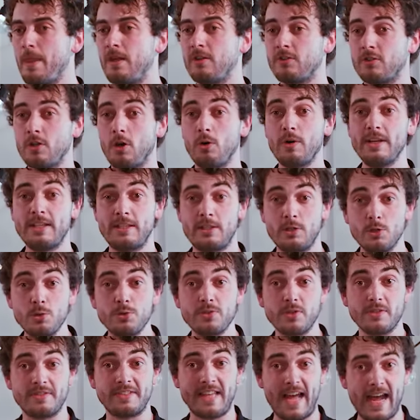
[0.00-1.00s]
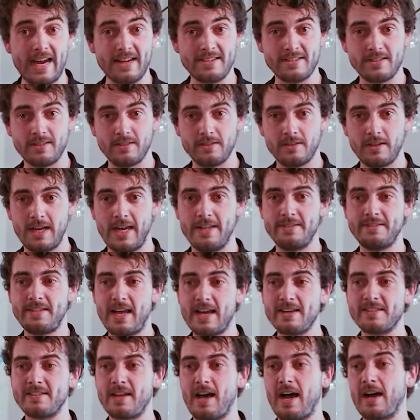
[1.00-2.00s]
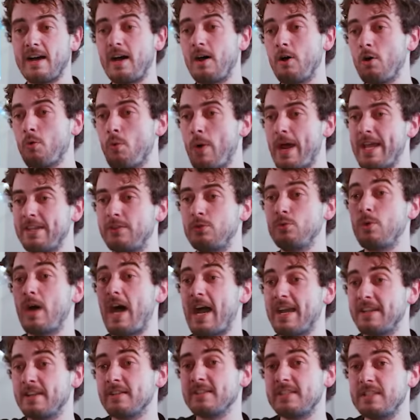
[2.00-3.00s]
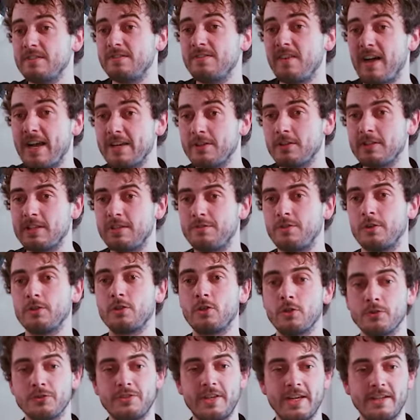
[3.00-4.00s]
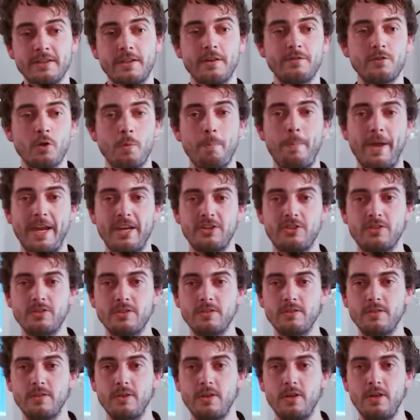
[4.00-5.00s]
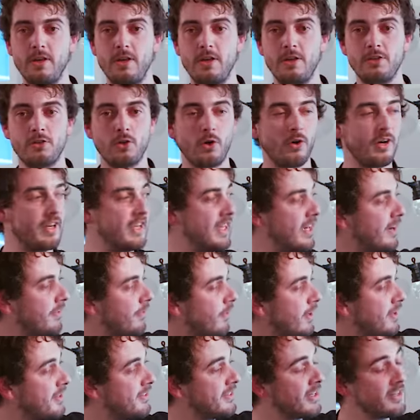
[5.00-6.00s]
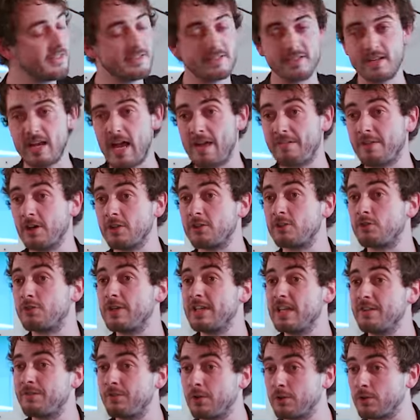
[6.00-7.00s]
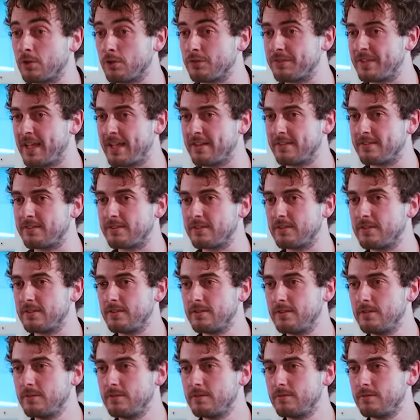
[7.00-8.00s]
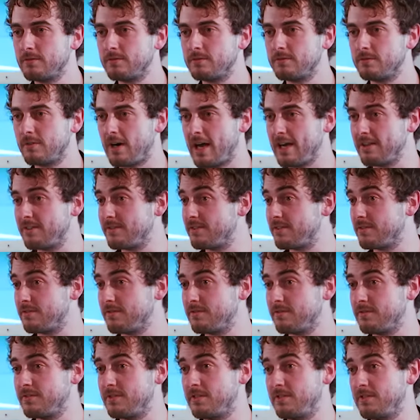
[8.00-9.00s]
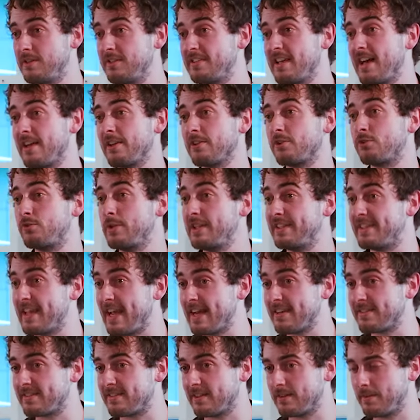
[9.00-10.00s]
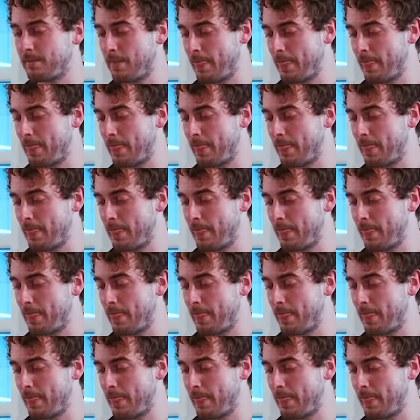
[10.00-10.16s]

So it uses tags. And tags are a way to identify the different content of your page. So here, for instance, I've got three different contents. Right? These are three texts.